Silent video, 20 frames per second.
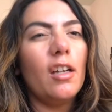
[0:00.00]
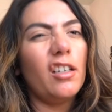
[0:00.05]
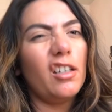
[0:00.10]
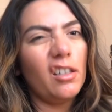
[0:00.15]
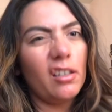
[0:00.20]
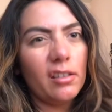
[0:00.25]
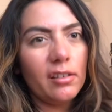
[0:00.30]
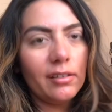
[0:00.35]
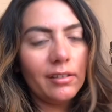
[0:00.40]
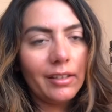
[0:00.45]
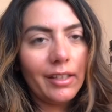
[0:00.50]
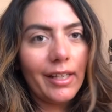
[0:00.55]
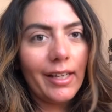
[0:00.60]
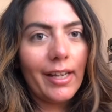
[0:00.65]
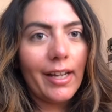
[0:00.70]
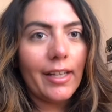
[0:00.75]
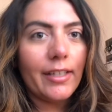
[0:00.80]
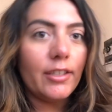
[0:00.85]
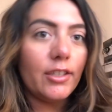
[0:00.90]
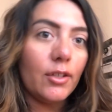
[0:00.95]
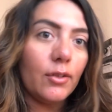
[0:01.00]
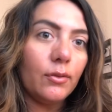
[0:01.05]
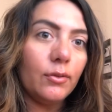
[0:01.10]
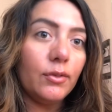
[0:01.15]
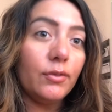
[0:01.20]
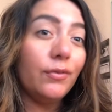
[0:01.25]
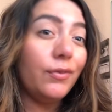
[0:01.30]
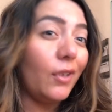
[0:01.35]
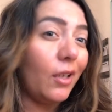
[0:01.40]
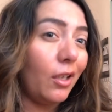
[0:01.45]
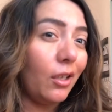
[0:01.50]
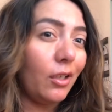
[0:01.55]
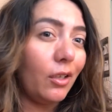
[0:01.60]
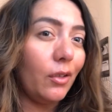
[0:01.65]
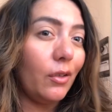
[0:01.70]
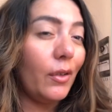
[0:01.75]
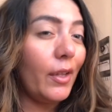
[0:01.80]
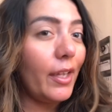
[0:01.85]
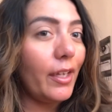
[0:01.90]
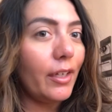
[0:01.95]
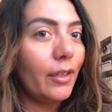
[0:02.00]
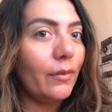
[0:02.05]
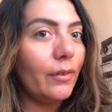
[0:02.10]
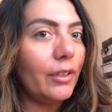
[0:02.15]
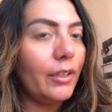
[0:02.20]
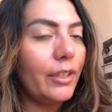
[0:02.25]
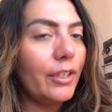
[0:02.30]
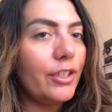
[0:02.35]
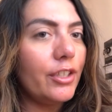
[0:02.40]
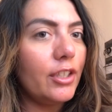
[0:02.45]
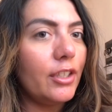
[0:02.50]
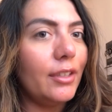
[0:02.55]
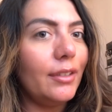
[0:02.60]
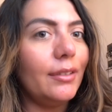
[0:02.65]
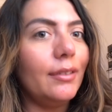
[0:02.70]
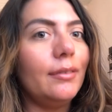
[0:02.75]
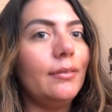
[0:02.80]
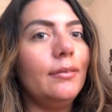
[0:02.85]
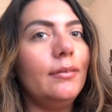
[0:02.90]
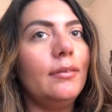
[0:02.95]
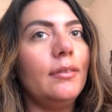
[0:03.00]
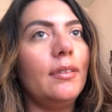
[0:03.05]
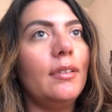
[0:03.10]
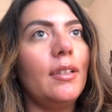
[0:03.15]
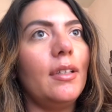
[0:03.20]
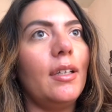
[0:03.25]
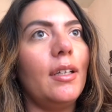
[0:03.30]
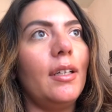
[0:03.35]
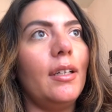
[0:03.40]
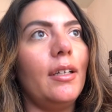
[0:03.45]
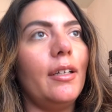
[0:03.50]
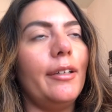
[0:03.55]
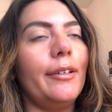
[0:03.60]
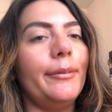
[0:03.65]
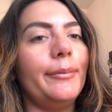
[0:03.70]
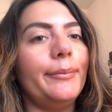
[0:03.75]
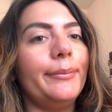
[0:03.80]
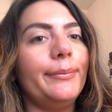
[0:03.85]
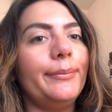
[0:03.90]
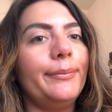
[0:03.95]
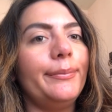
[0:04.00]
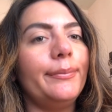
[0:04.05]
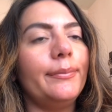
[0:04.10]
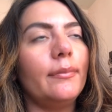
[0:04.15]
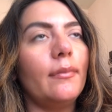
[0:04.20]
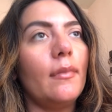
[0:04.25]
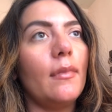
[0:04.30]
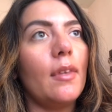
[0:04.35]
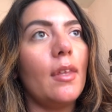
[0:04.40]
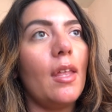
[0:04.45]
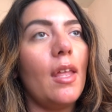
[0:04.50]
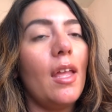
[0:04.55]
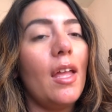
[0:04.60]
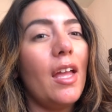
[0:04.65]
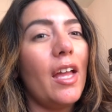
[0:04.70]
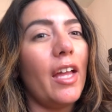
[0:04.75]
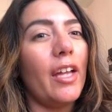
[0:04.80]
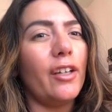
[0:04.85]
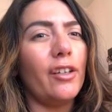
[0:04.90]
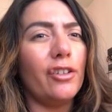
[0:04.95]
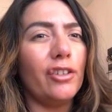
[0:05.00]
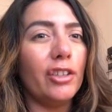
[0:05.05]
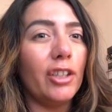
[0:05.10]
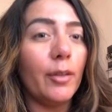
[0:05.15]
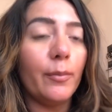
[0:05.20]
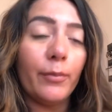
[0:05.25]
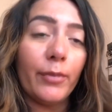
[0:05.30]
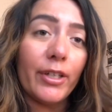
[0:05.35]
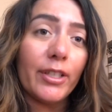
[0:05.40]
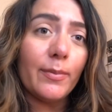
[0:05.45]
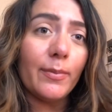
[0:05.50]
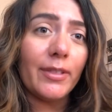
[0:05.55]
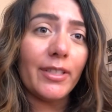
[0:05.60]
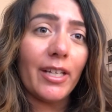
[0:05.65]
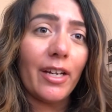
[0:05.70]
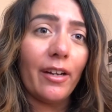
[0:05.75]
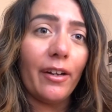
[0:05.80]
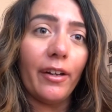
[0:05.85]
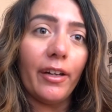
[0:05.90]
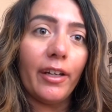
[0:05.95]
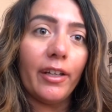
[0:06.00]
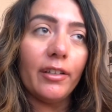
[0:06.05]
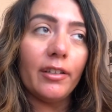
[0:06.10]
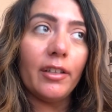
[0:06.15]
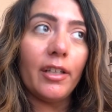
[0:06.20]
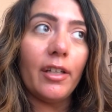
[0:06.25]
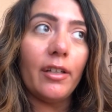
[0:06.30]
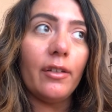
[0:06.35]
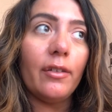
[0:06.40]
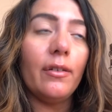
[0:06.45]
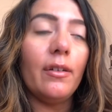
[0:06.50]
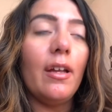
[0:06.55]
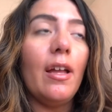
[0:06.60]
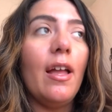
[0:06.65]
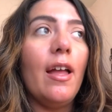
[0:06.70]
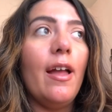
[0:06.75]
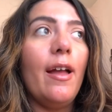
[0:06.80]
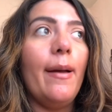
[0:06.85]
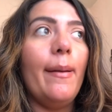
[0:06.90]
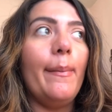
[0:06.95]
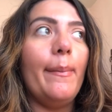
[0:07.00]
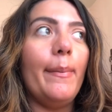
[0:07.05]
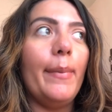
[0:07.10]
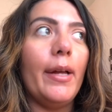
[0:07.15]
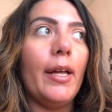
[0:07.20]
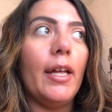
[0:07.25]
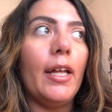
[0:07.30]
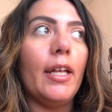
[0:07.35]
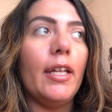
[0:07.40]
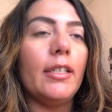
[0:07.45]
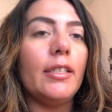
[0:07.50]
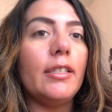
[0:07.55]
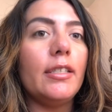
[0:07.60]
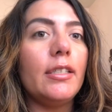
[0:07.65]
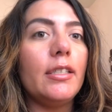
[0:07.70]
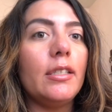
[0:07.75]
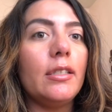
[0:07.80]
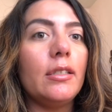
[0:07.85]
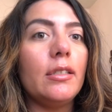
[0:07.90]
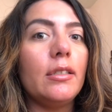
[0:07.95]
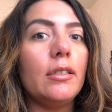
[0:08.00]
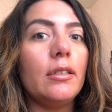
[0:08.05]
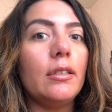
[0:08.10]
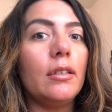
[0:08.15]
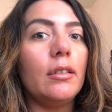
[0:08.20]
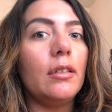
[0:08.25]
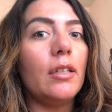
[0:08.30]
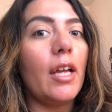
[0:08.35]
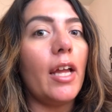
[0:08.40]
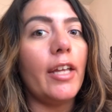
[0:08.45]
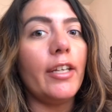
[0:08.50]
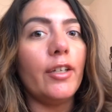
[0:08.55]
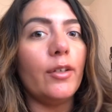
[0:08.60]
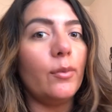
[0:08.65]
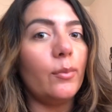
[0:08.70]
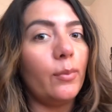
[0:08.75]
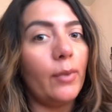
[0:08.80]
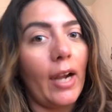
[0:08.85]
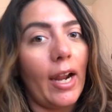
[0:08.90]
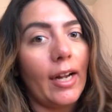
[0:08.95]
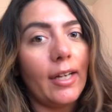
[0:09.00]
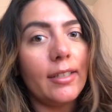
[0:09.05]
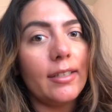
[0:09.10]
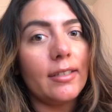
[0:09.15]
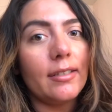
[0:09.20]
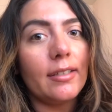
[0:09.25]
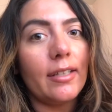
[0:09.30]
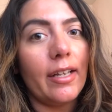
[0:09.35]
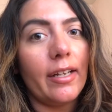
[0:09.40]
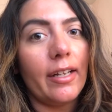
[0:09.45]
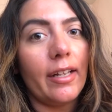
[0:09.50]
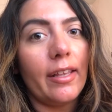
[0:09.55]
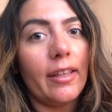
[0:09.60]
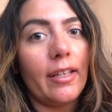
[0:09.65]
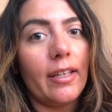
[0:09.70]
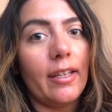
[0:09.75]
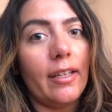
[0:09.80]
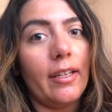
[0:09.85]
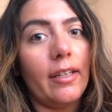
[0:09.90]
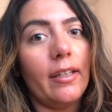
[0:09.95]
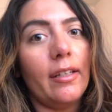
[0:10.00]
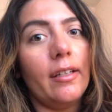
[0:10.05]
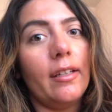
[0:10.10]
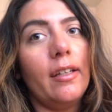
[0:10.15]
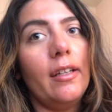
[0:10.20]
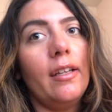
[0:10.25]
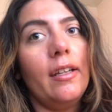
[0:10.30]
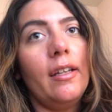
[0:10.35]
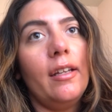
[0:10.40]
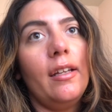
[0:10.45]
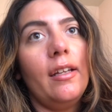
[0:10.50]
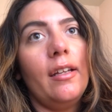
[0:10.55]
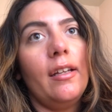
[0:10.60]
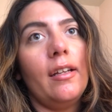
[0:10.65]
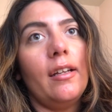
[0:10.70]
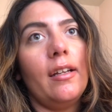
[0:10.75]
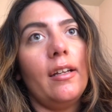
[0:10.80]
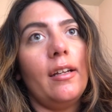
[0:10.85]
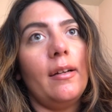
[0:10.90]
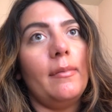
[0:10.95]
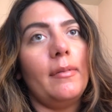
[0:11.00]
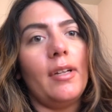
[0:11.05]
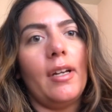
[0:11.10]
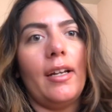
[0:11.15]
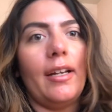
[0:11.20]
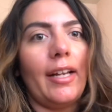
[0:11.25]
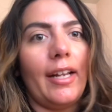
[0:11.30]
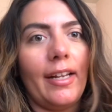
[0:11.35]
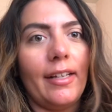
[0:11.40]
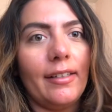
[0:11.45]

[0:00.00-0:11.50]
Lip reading: Currently I don't follow any religion. I grew up Presbyterian though, but I don't practice anything. I'm not